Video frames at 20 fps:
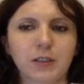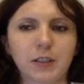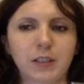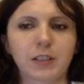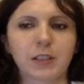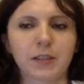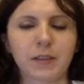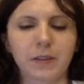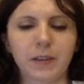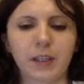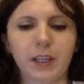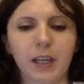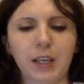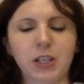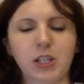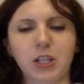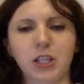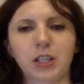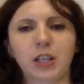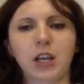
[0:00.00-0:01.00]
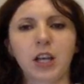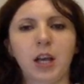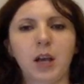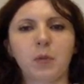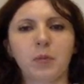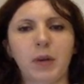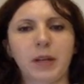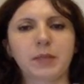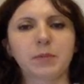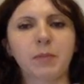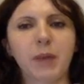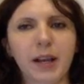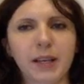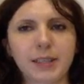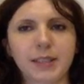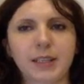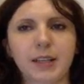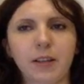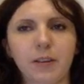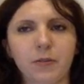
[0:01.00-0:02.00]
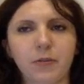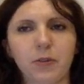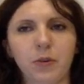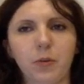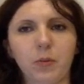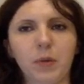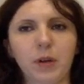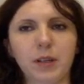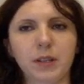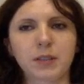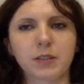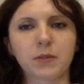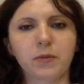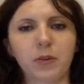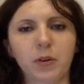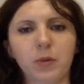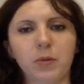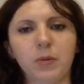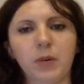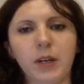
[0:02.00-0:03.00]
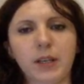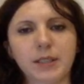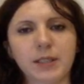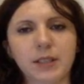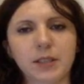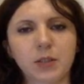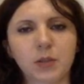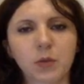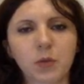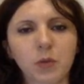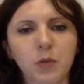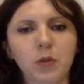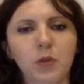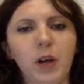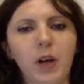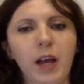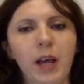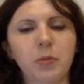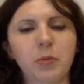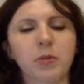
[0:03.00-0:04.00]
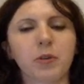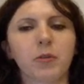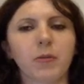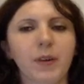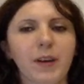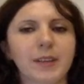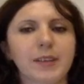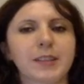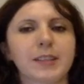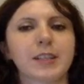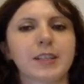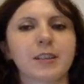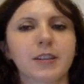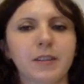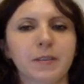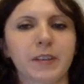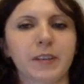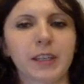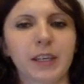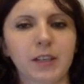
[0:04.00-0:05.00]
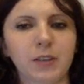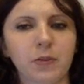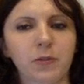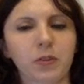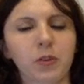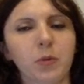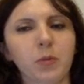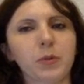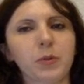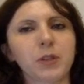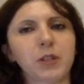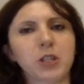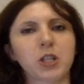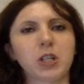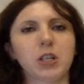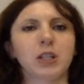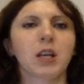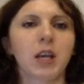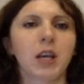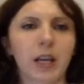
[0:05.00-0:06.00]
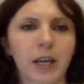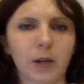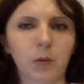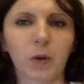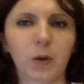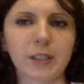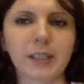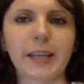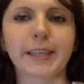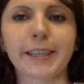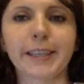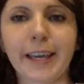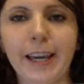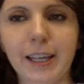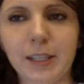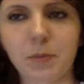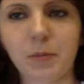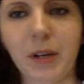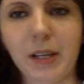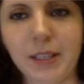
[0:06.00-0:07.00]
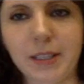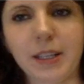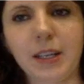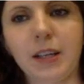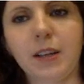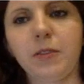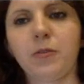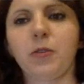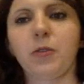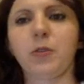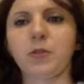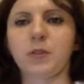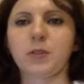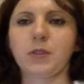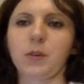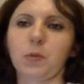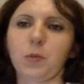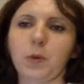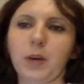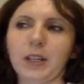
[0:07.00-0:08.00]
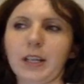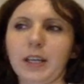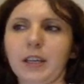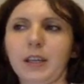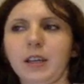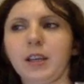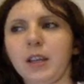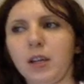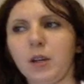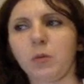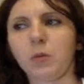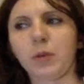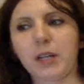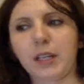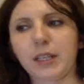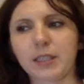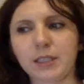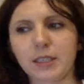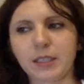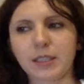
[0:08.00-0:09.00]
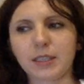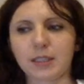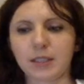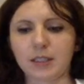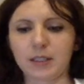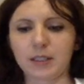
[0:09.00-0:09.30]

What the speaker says: the certification. But myself, from as a school, I provide the certificate of completion. And what I get myself also when I did